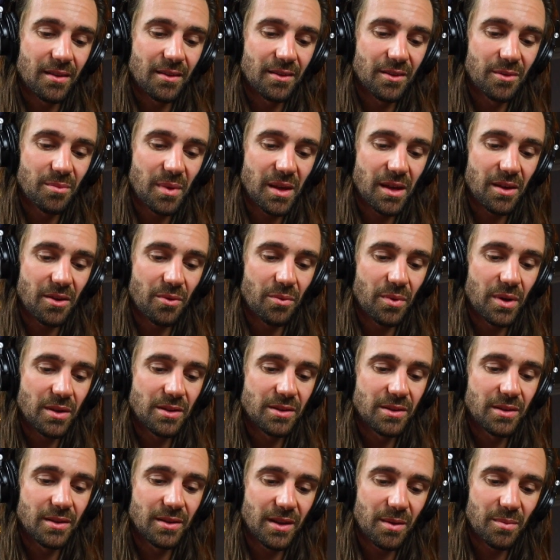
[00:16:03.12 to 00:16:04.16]
Speaking of
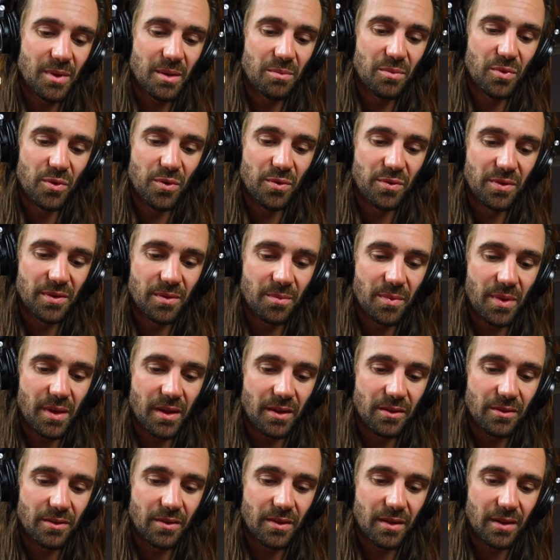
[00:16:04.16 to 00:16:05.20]
which, let me move some
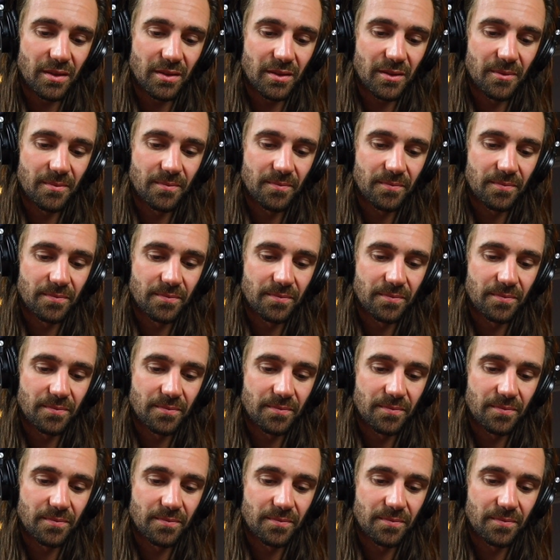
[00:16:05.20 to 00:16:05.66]
things on this.